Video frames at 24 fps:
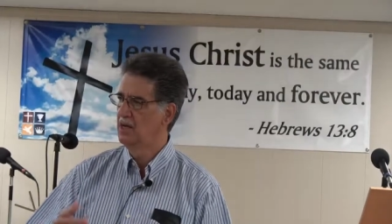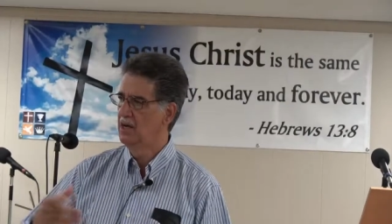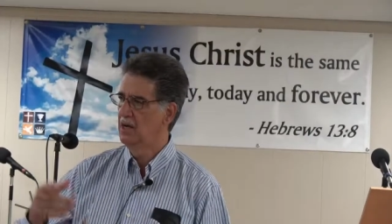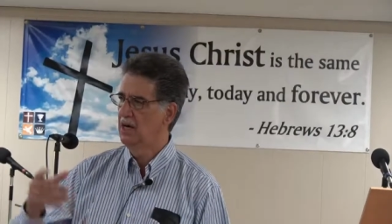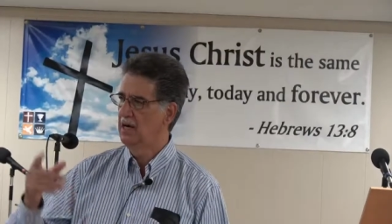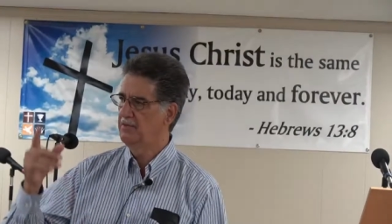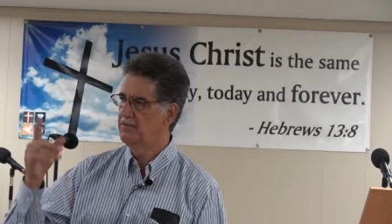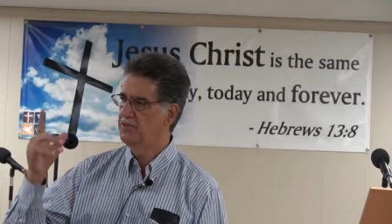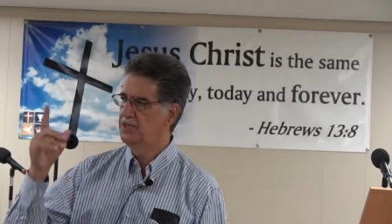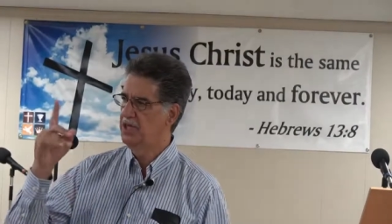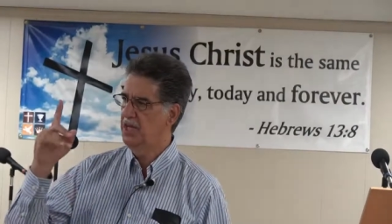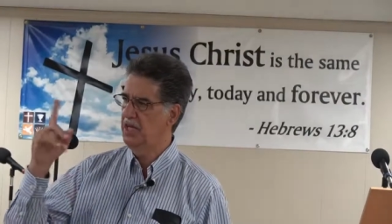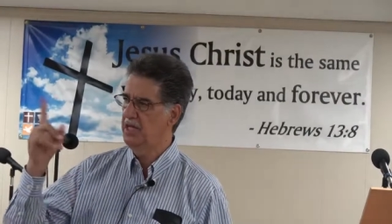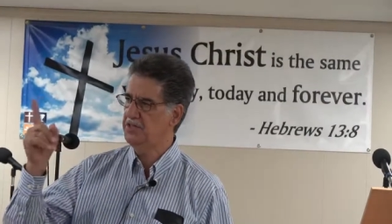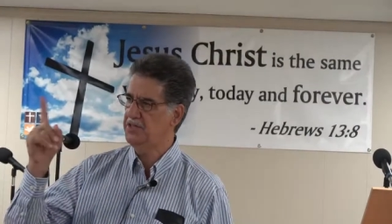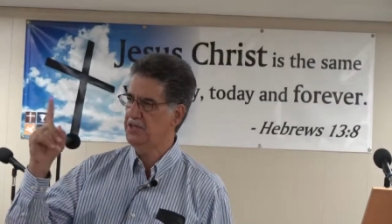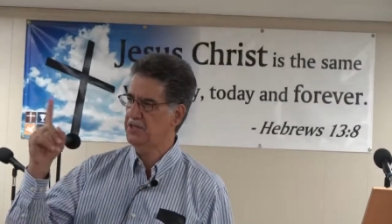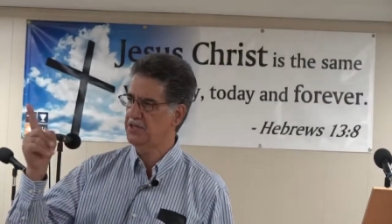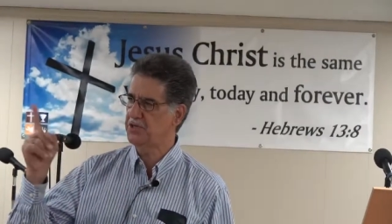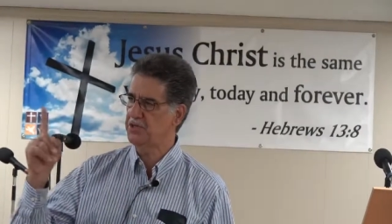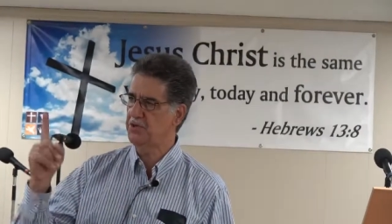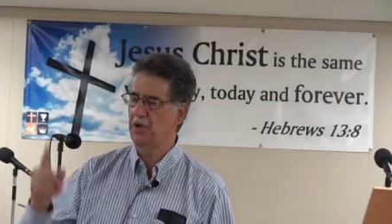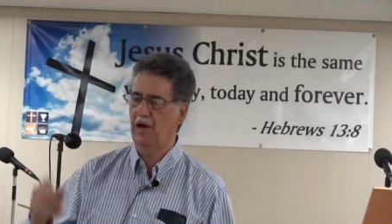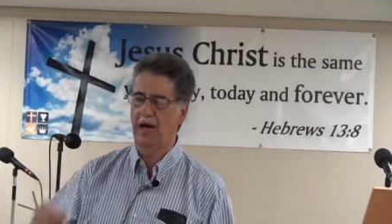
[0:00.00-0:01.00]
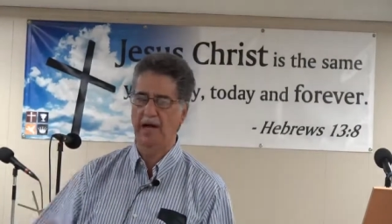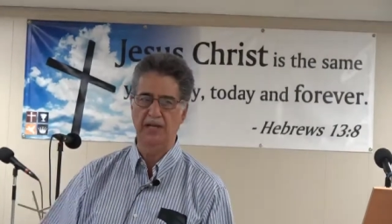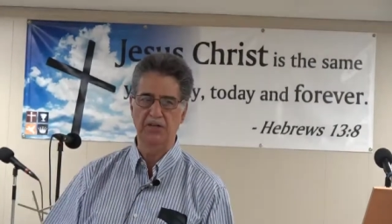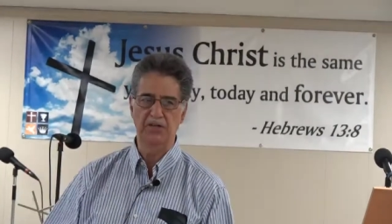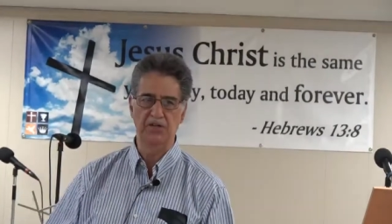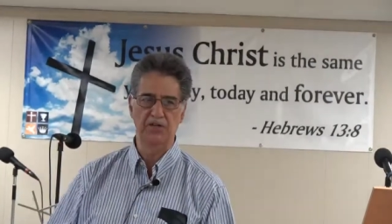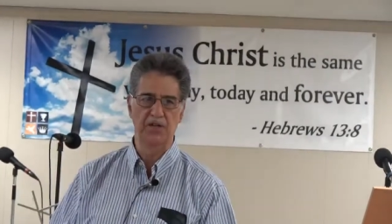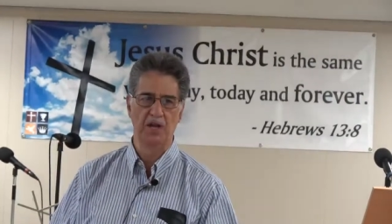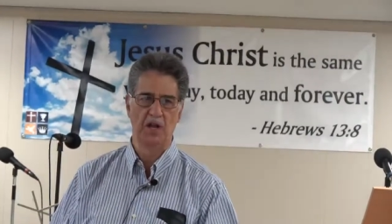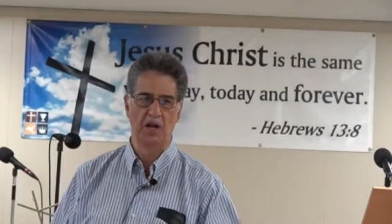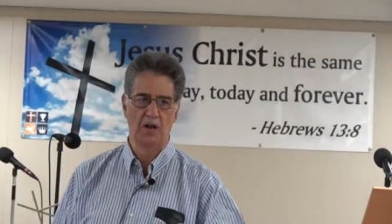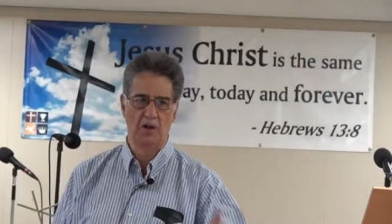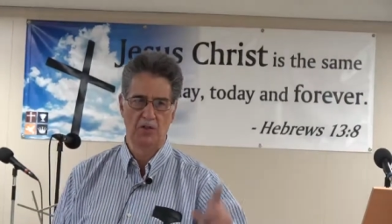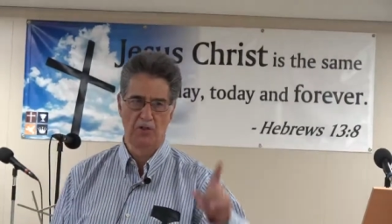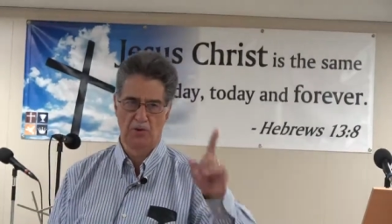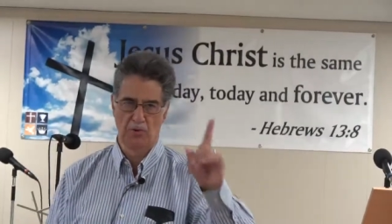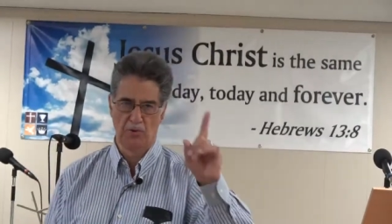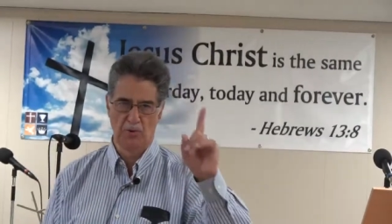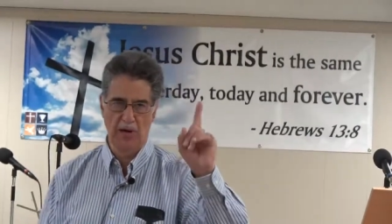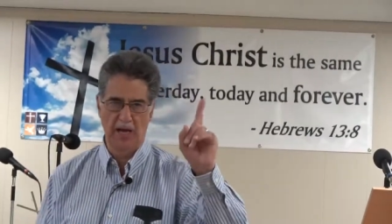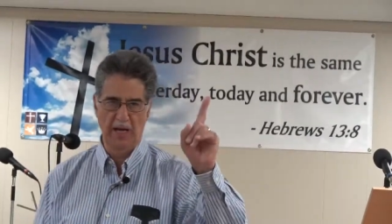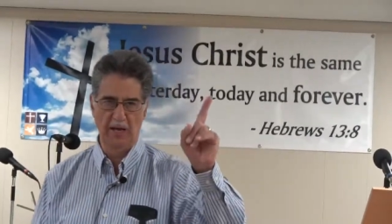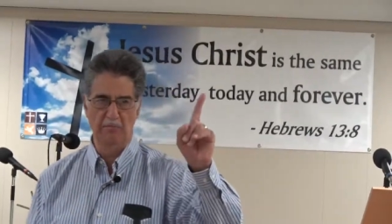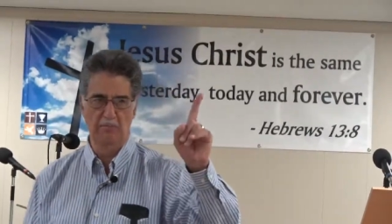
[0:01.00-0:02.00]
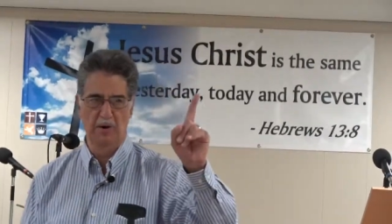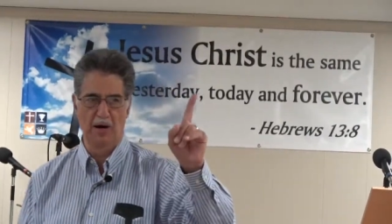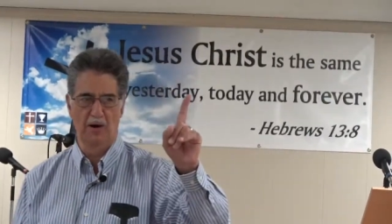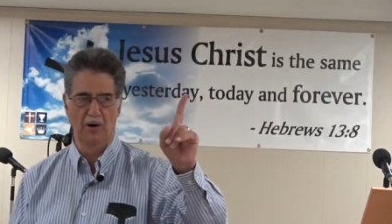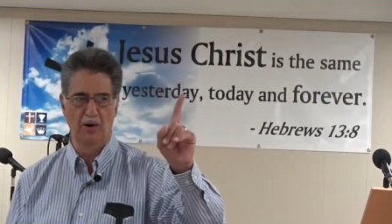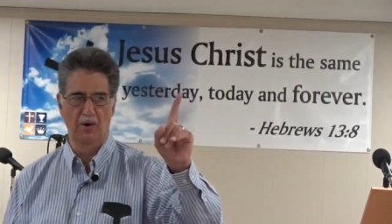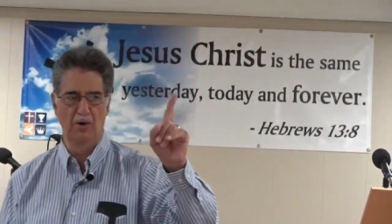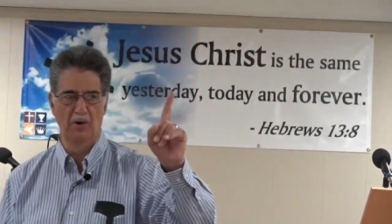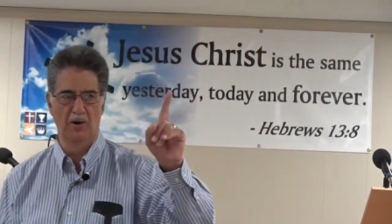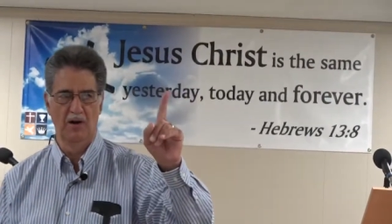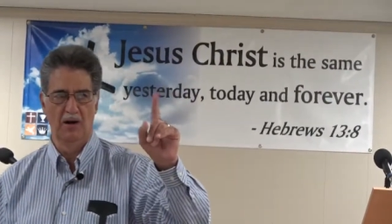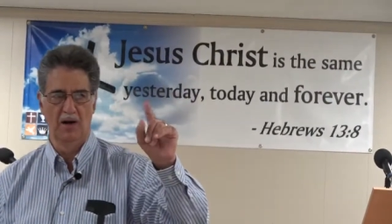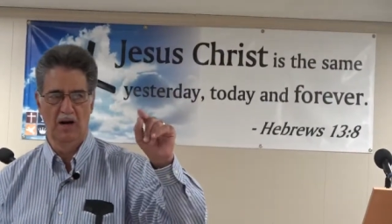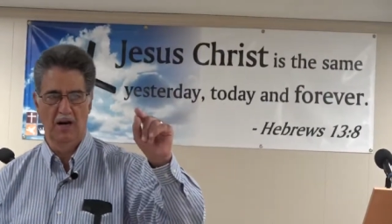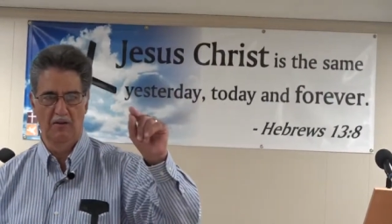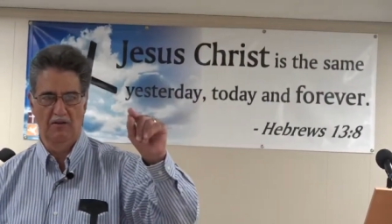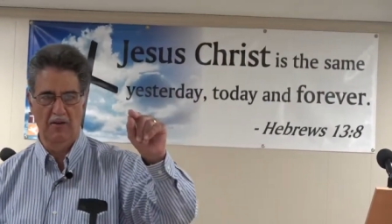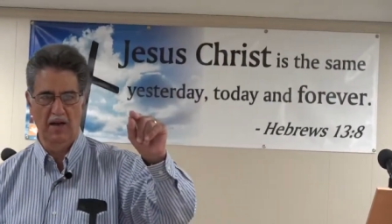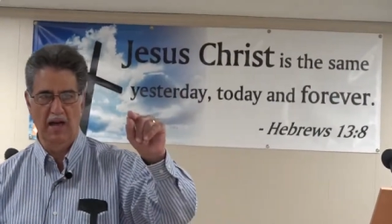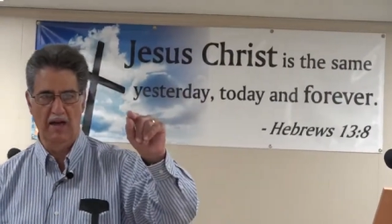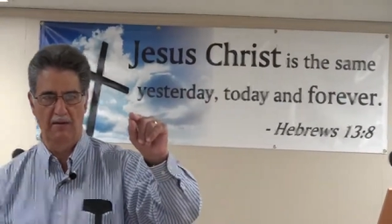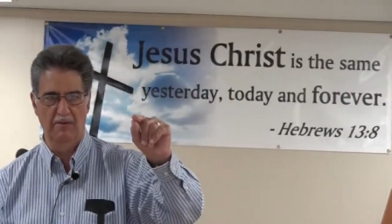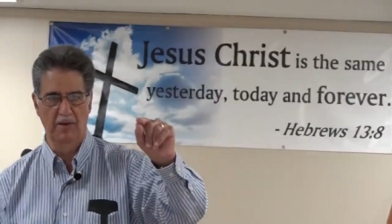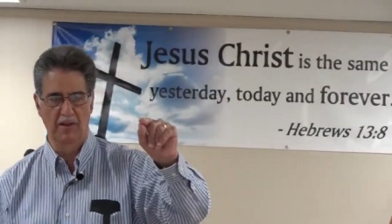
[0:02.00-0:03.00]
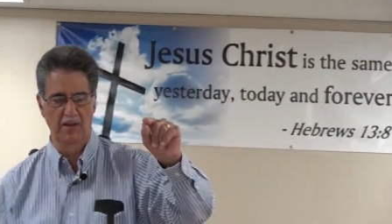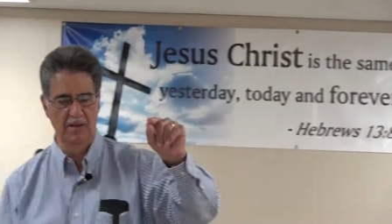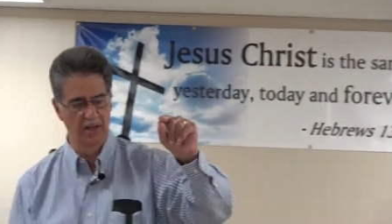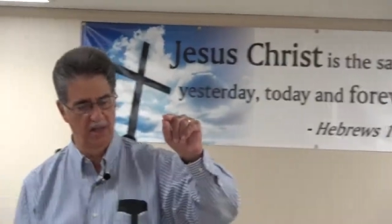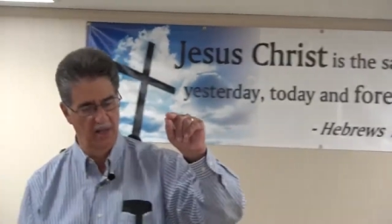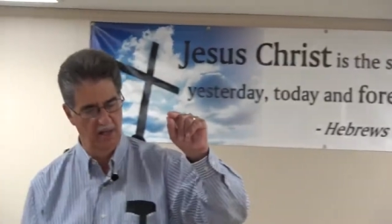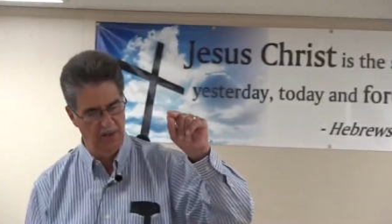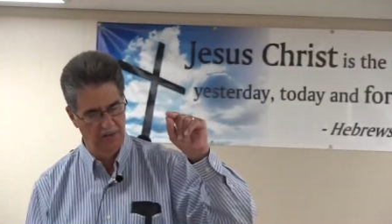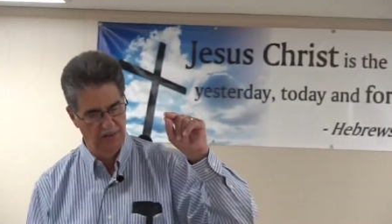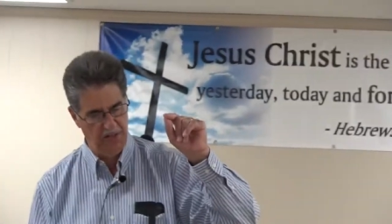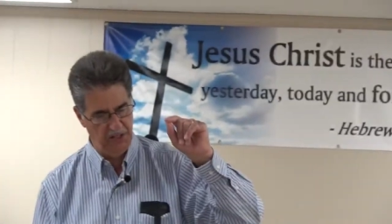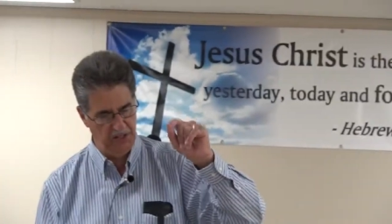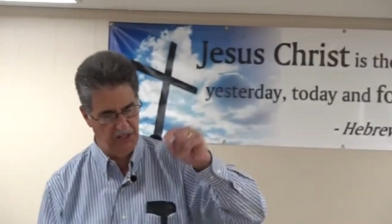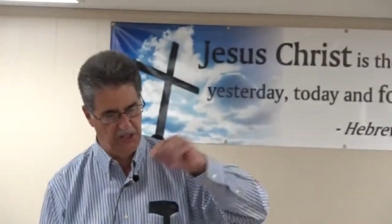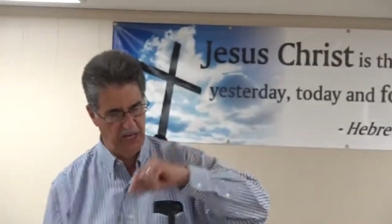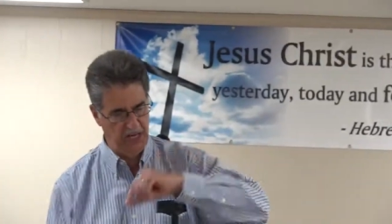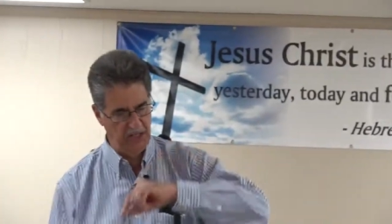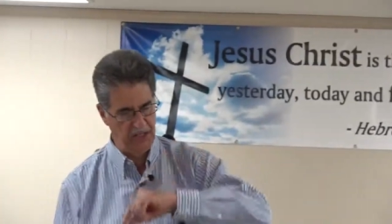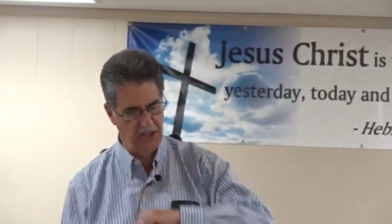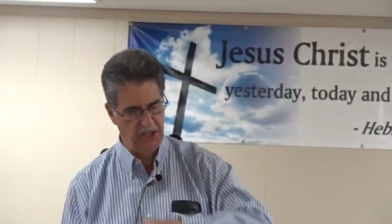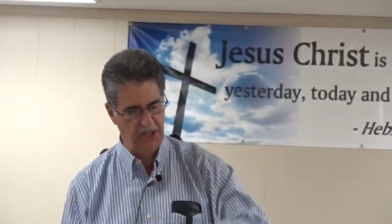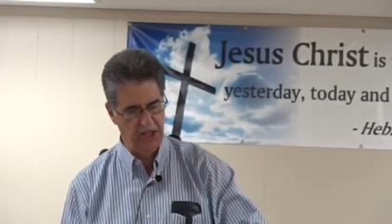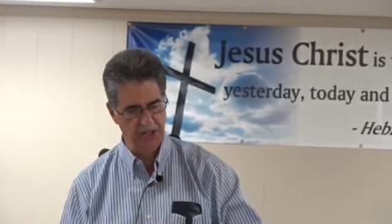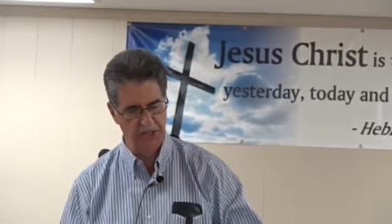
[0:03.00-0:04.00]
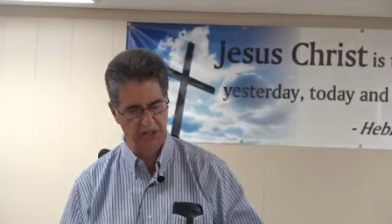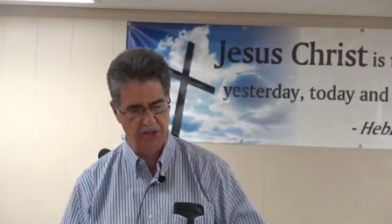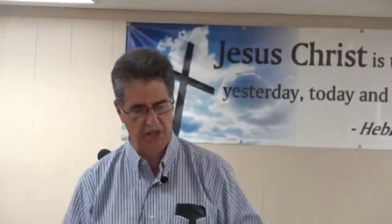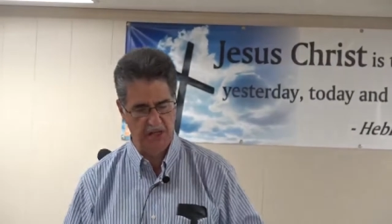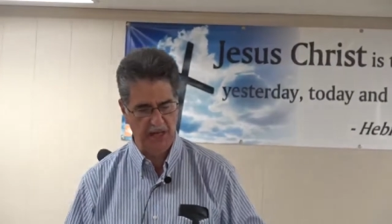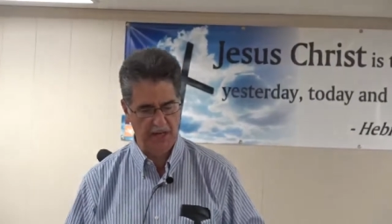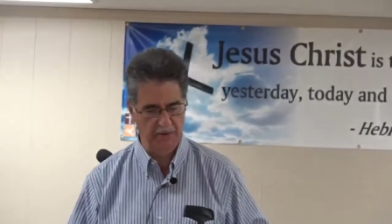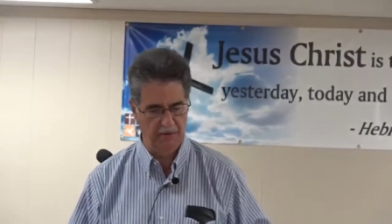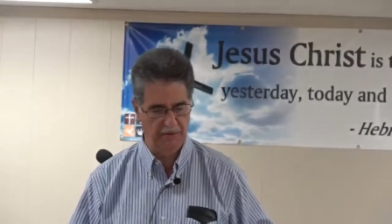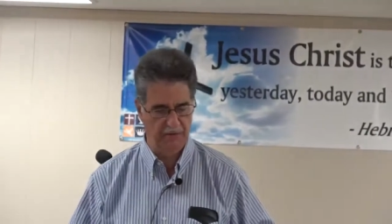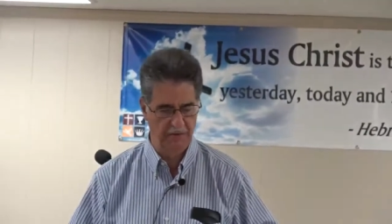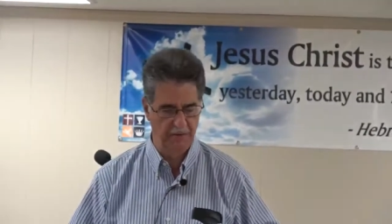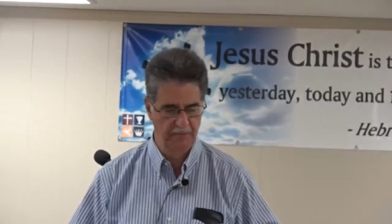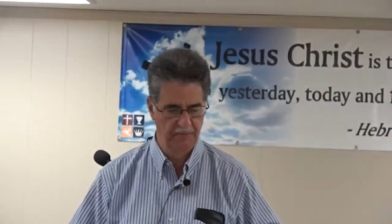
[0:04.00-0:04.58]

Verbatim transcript: of Jesus Christ, the rainbow of heaven that touched his life.